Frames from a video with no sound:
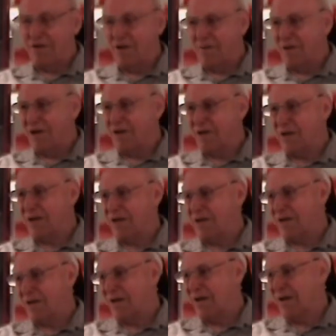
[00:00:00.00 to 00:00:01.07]
him, I says,
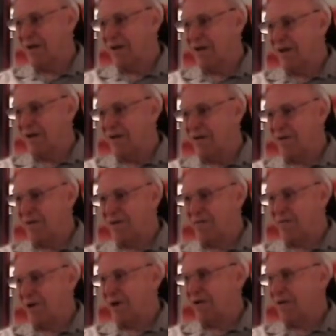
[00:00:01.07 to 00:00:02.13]
you can
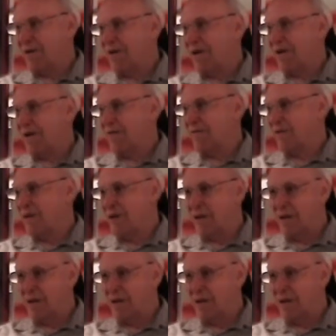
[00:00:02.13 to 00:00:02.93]
putter along if you